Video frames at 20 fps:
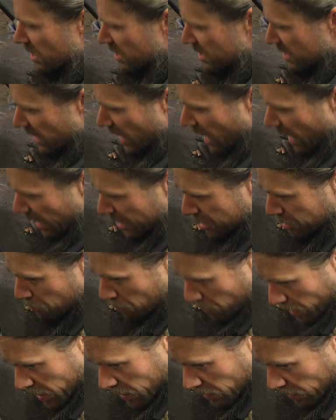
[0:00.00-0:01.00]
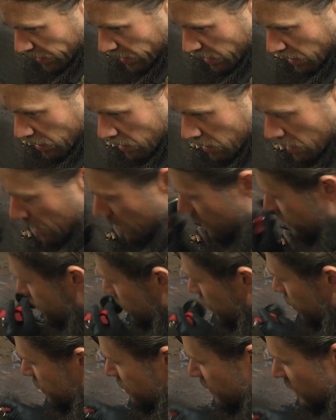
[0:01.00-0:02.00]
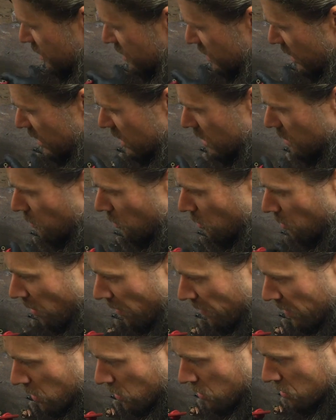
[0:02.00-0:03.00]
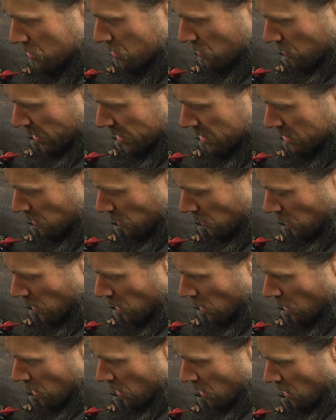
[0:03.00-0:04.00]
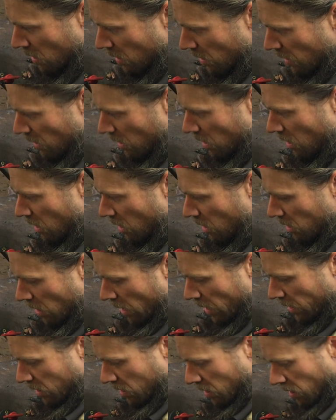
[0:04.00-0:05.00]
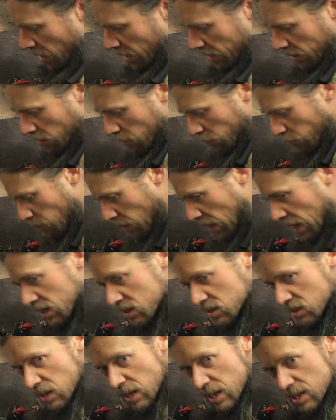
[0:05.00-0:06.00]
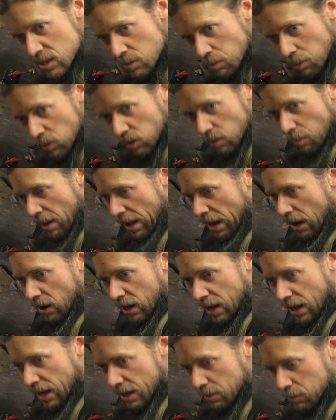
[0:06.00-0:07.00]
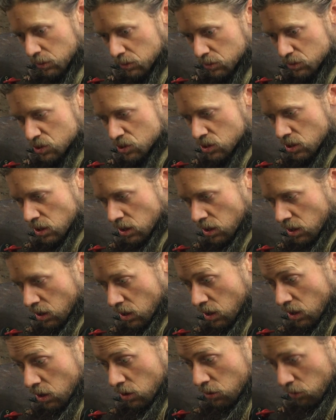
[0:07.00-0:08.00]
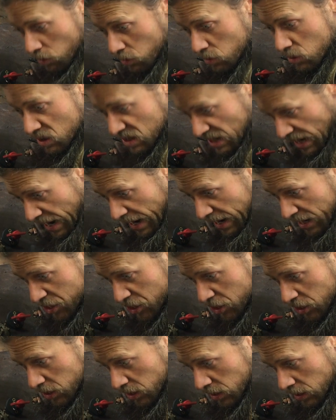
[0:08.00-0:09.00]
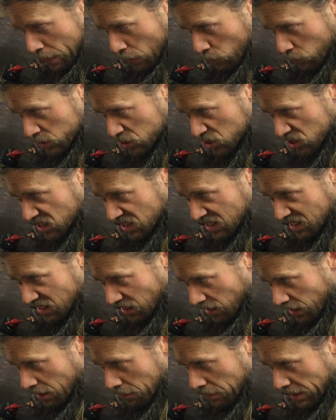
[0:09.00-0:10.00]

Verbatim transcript: the dash really, so it's accessible by the user easily. Uh, and that kind of means I need to put the power cables through the dash, which kind of